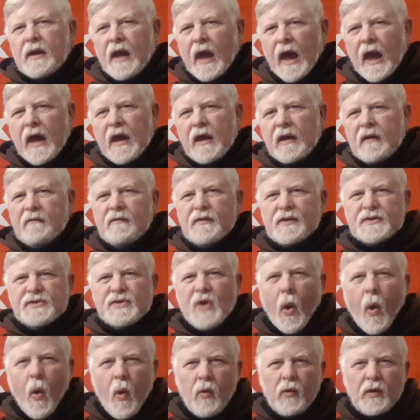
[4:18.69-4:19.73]
gave his
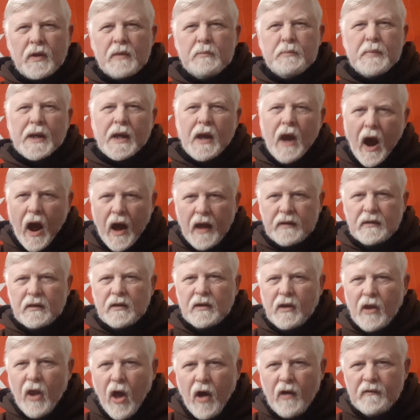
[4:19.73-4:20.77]
only
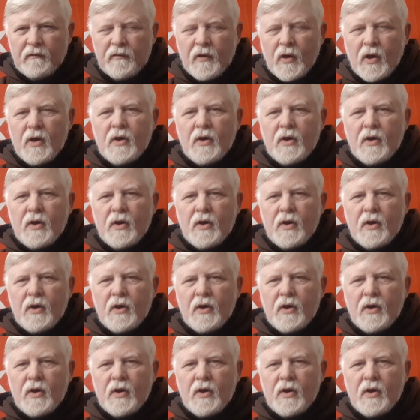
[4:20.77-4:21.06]
begotten love